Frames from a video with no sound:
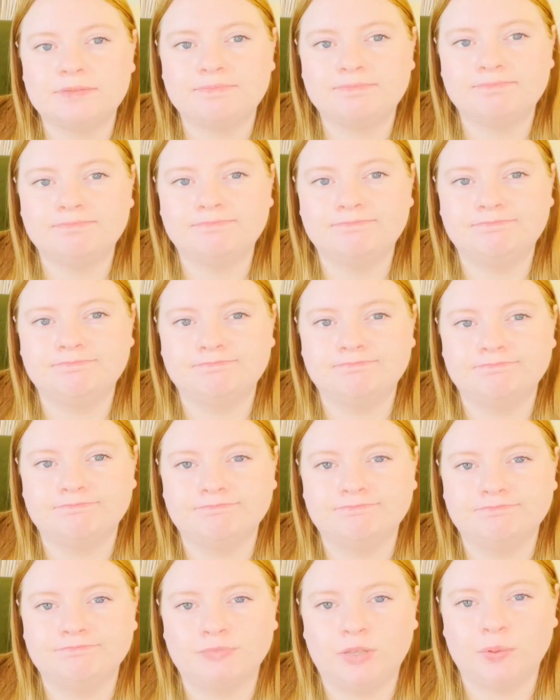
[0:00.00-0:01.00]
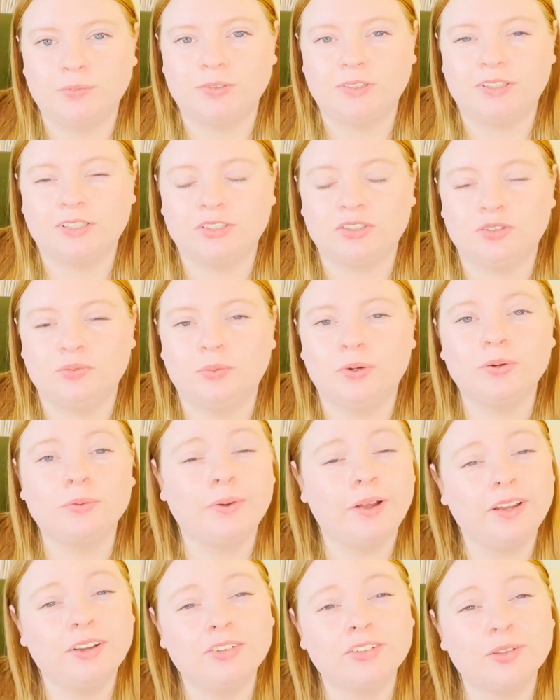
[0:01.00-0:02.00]
maybe stick some more
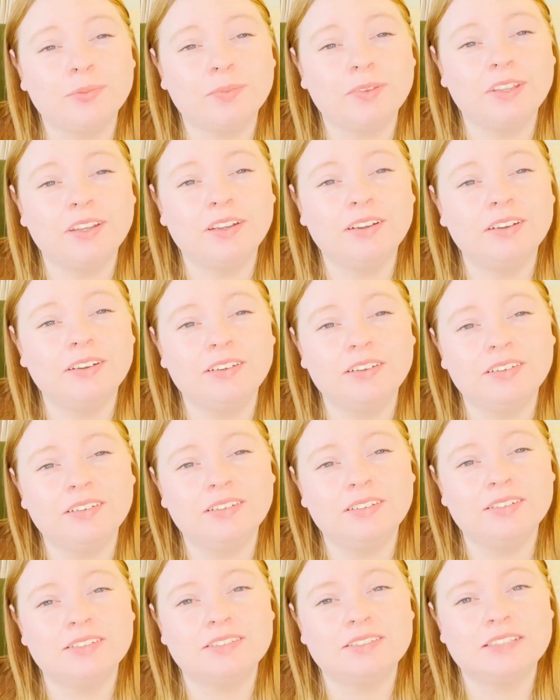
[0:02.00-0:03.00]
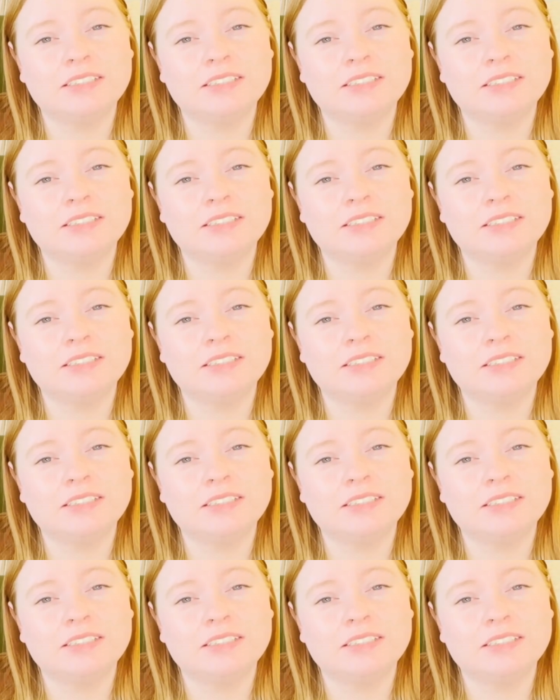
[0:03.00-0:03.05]
wires up there.